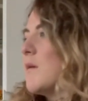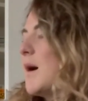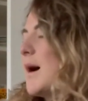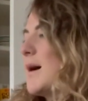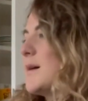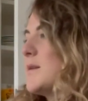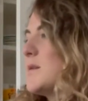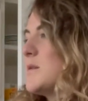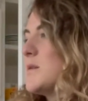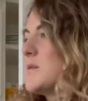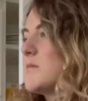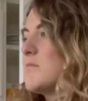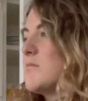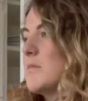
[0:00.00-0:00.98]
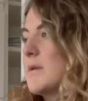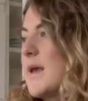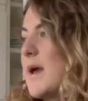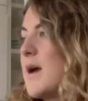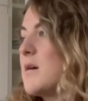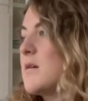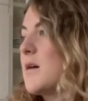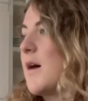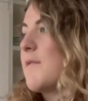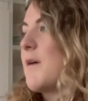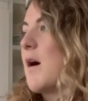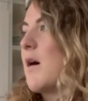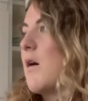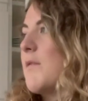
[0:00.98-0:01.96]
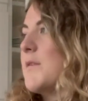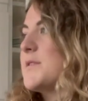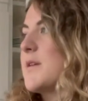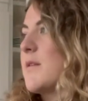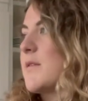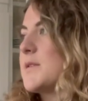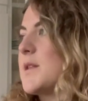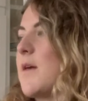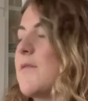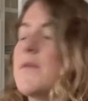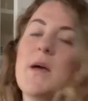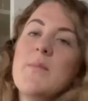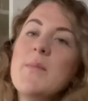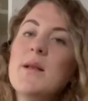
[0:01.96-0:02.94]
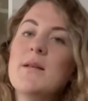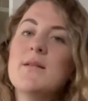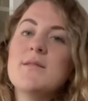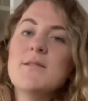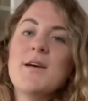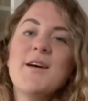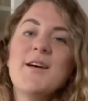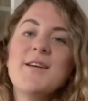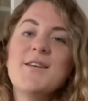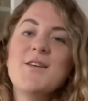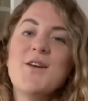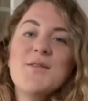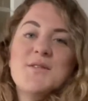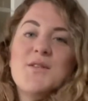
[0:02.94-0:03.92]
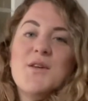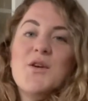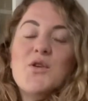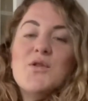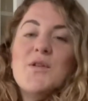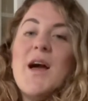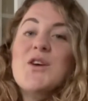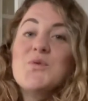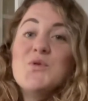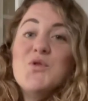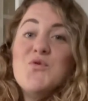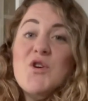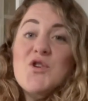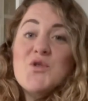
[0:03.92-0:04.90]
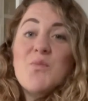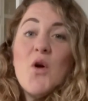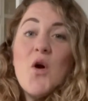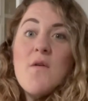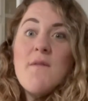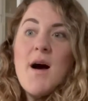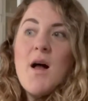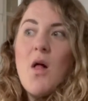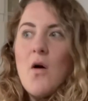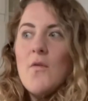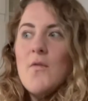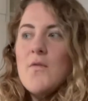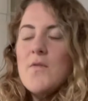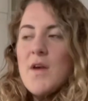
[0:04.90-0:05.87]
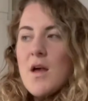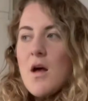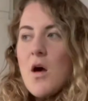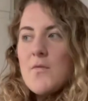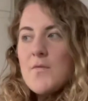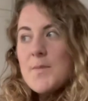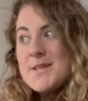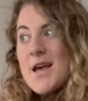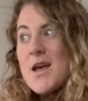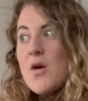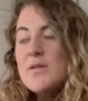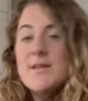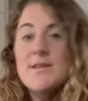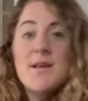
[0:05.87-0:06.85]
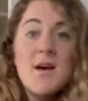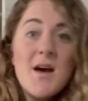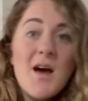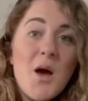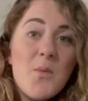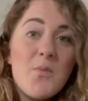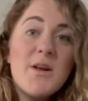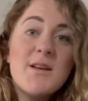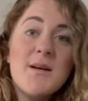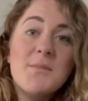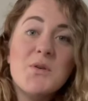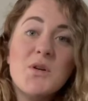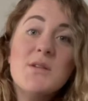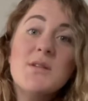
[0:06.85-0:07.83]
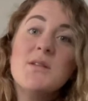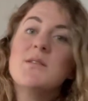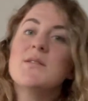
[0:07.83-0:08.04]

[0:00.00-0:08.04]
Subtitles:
And yeah, obviously they're vitamins, you know, it's the actual nutrition profile of potatoes is pretty damn good.